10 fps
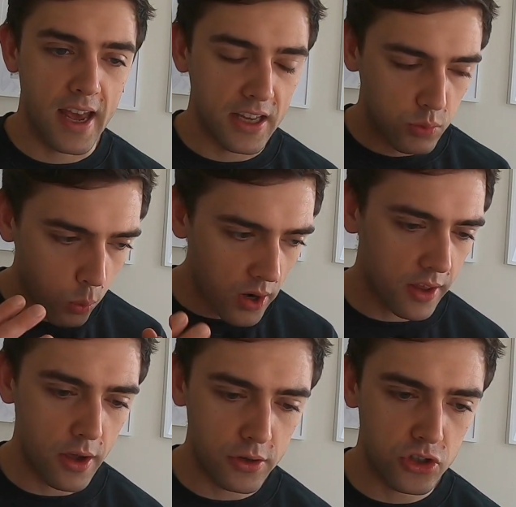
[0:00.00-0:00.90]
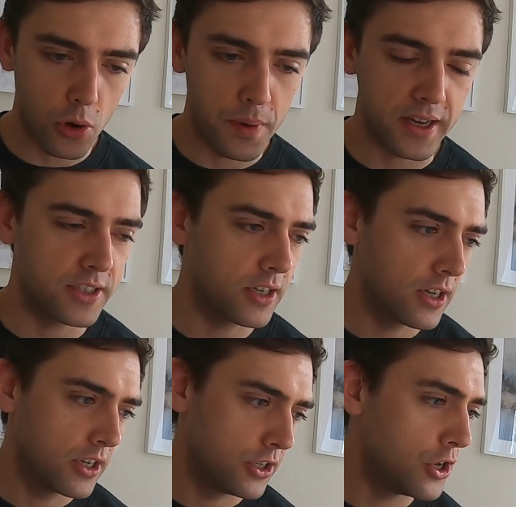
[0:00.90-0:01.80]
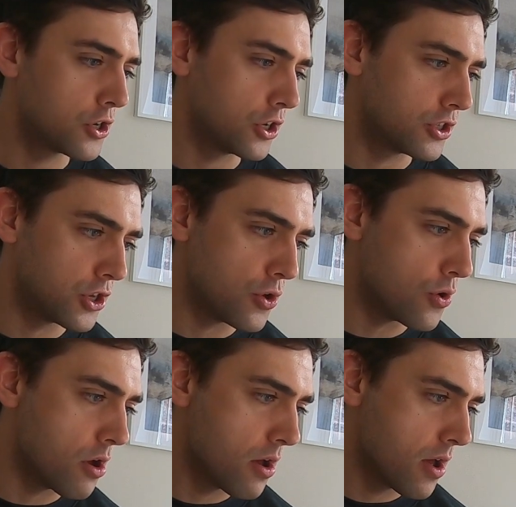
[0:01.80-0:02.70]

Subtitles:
It's one of those topics you could do